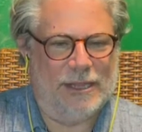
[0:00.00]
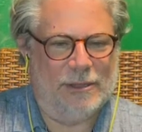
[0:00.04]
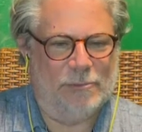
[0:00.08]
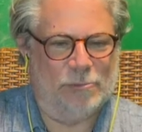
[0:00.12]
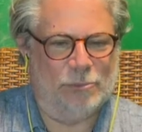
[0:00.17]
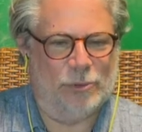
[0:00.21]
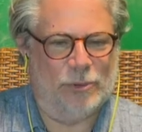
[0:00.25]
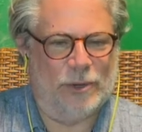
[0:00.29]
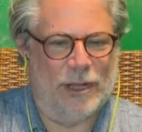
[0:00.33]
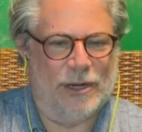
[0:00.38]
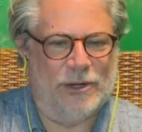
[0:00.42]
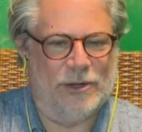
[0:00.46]
the
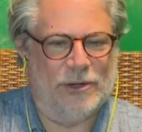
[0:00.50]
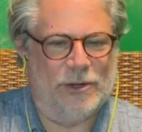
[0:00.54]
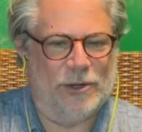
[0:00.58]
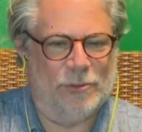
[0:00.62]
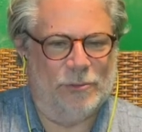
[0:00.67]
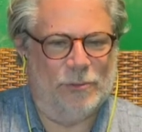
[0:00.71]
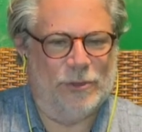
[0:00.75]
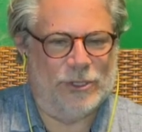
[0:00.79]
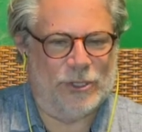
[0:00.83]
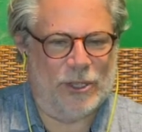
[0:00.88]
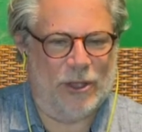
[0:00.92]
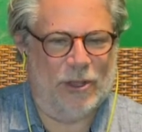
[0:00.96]
Predator
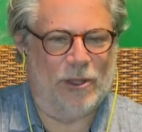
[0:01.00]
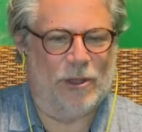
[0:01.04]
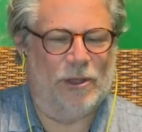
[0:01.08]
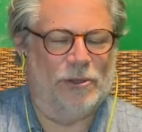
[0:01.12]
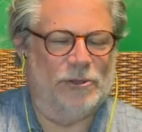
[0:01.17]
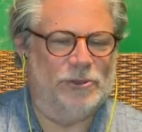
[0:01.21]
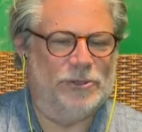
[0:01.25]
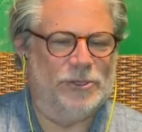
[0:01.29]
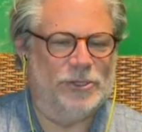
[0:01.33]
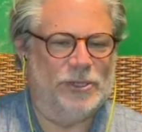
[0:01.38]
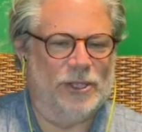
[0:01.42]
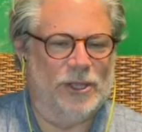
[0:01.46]
was
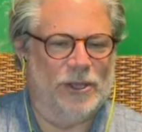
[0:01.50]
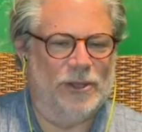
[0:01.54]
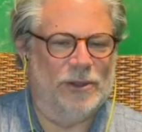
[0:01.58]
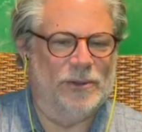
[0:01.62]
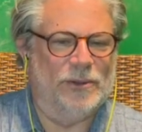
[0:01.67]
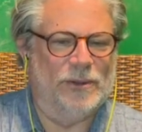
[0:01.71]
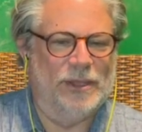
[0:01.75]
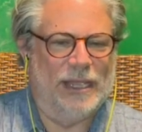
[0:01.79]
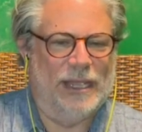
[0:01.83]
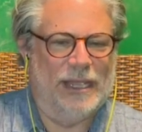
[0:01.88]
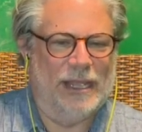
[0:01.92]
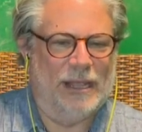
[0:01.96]
also